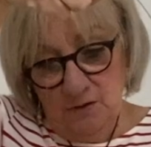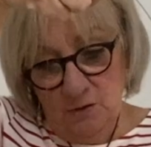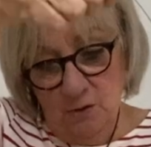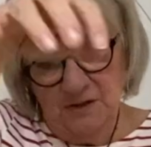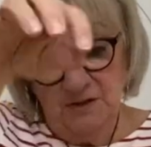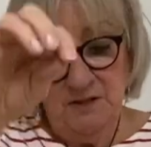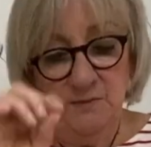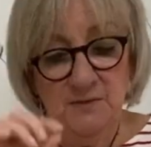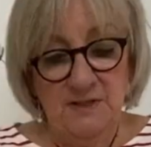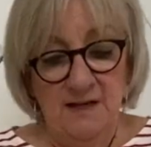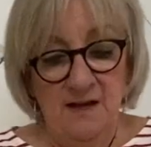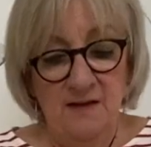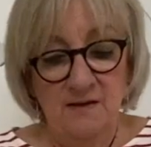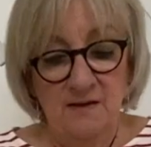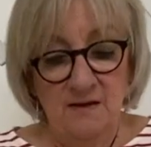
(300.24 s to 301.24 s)
notch them
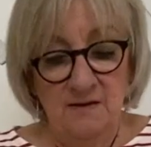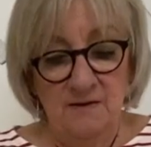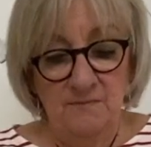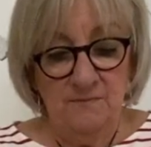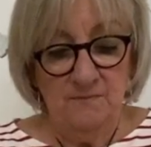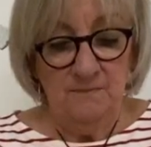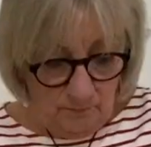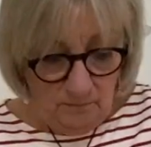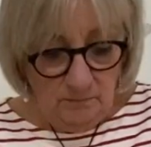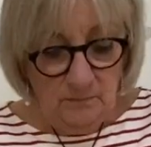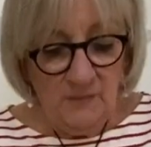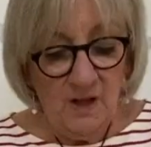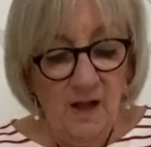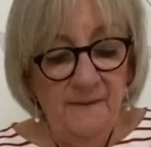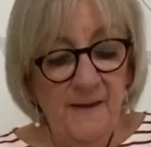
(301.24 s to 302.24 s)
together,
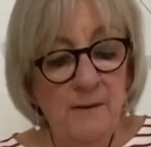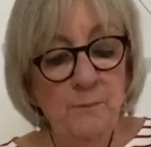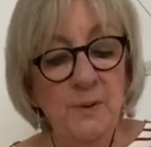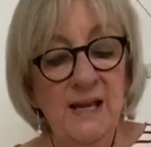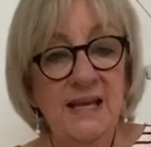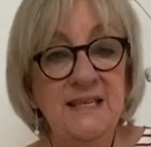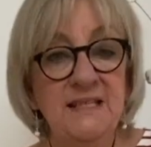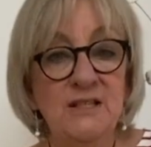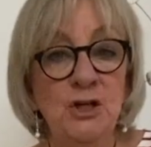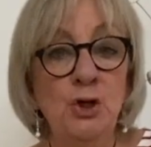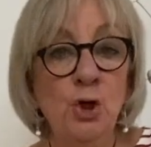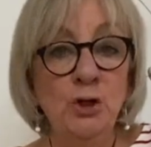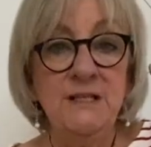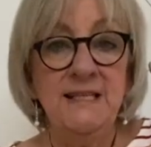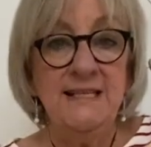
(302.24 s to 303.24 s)
and then place the
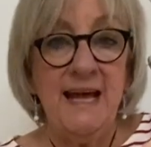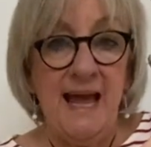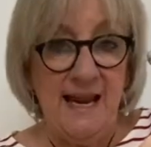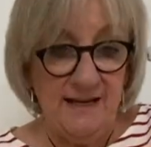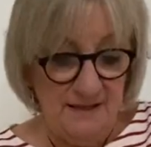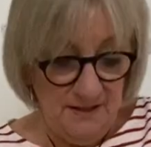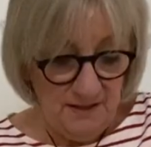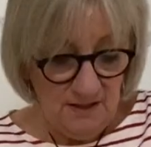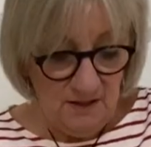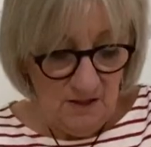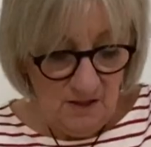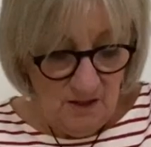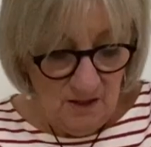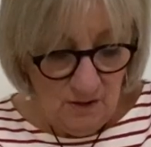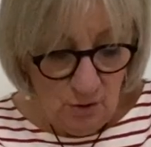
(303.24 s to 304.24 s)
knotted end
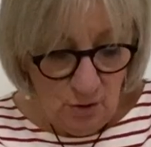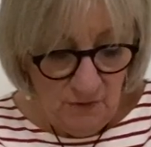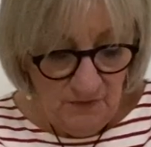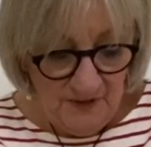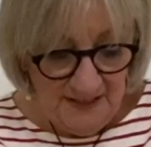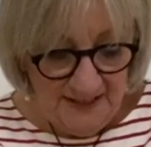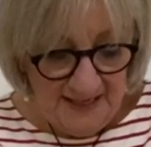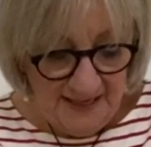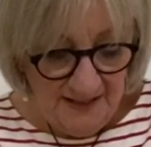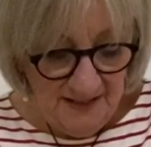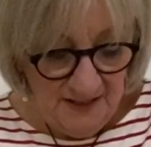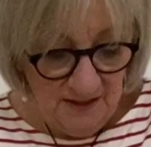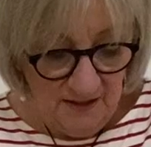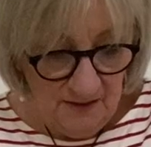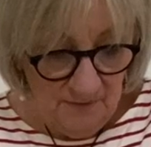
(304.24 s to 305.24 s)
on the
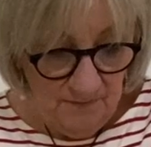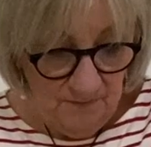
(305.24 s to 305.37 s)
centre